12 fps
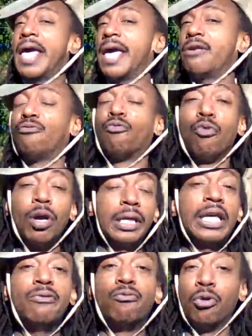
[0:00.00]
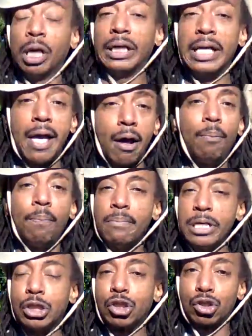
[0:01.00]
It really, really helped
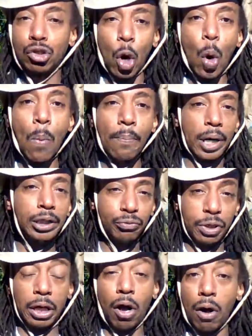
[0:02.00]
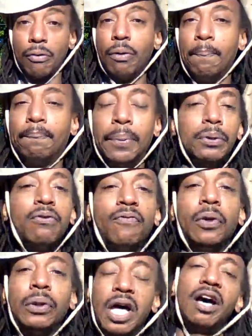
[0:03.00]
me so much reading all the
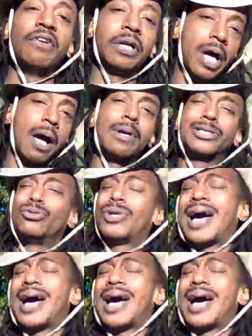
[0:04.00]
beautiful love and comments. You